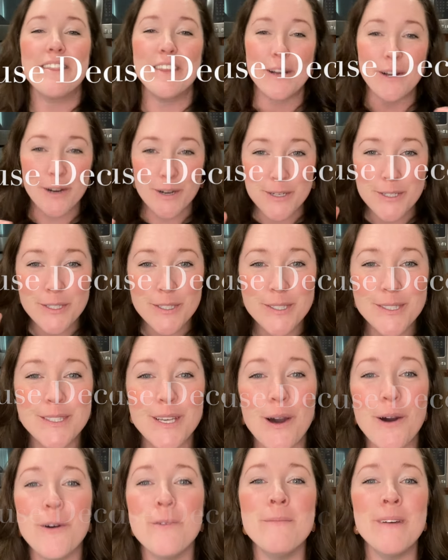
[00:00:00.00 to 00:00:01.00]
There are
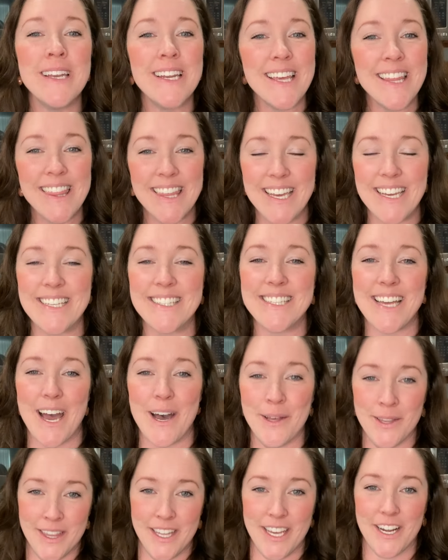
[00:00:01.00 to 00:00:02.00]
so many things
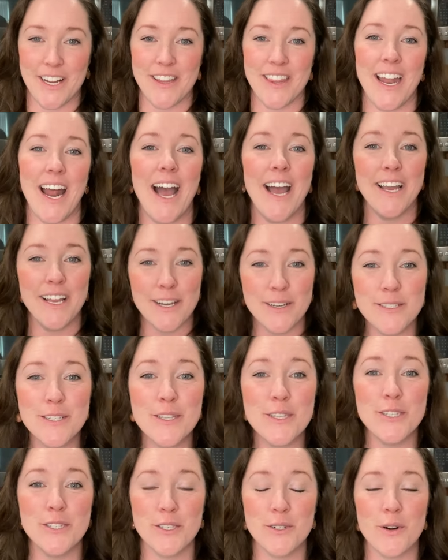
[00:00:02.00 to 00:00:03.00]
out there that I go to
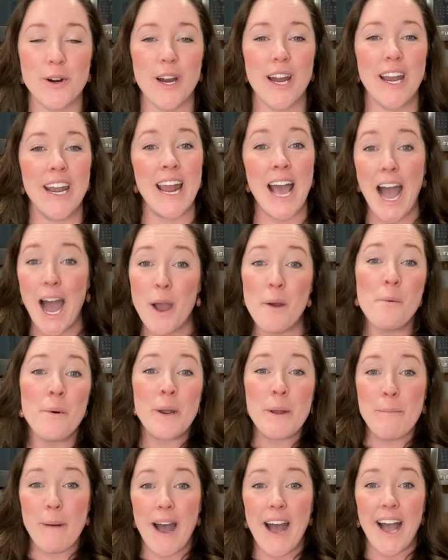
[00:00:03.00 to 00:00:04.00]
the store and I
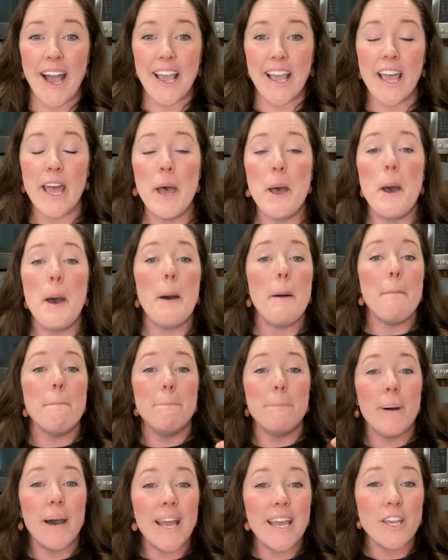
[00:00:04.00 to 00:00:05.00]
wanna buy
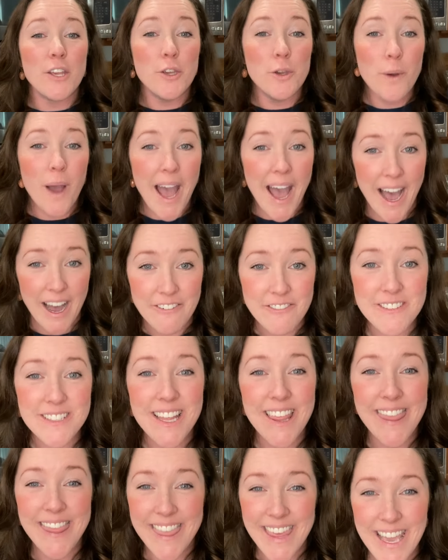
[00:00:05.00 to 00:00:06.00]
but you have to
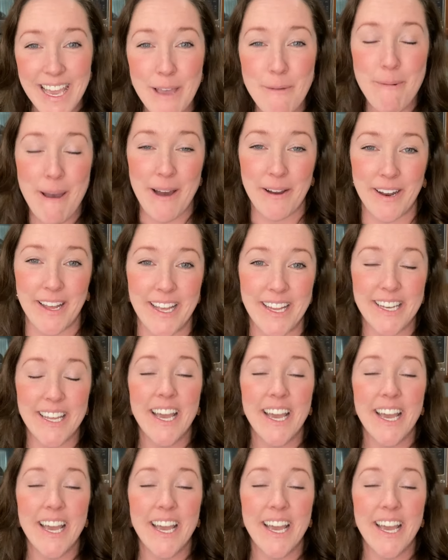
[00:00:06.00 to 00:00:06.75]
think about it.